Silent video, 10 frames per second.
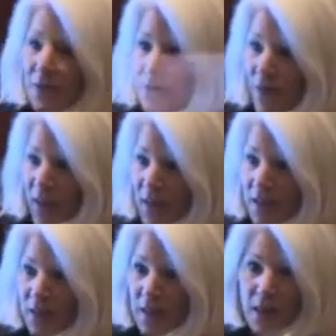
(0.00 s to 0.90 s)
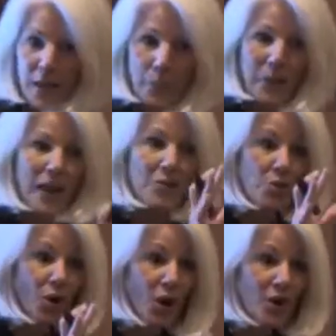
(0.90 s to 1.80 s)
phase. But as
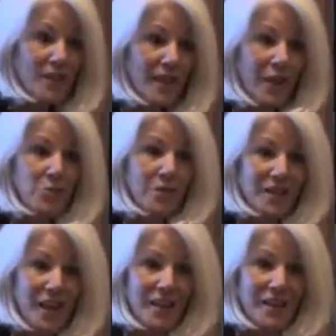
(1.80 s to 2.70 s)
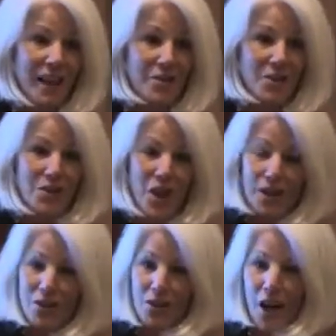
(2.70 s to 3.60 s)
you heard Sandra say today, she
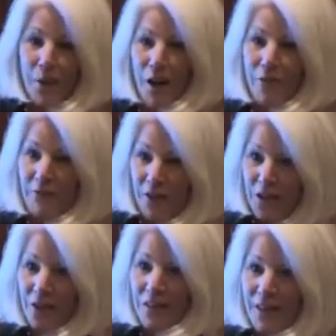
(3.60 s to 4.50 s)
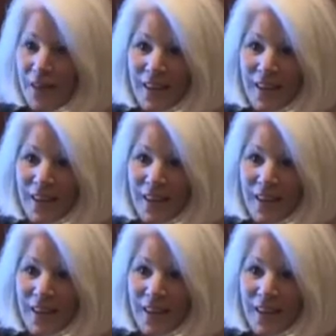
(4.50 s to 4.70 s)
talked a lot about vision.